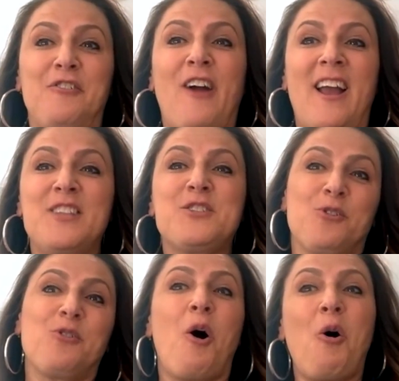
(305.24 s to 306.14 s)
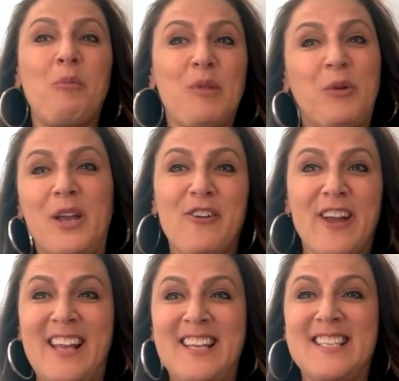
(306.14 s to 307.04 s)
right? So the home that we
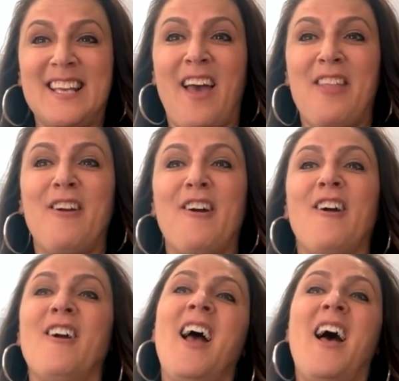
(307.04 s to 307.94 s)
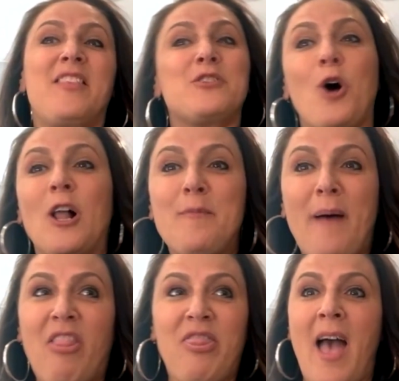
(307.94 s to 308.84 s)
created together, that's all
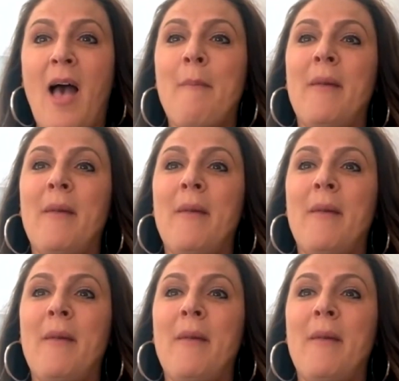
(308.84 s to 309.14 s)
about them.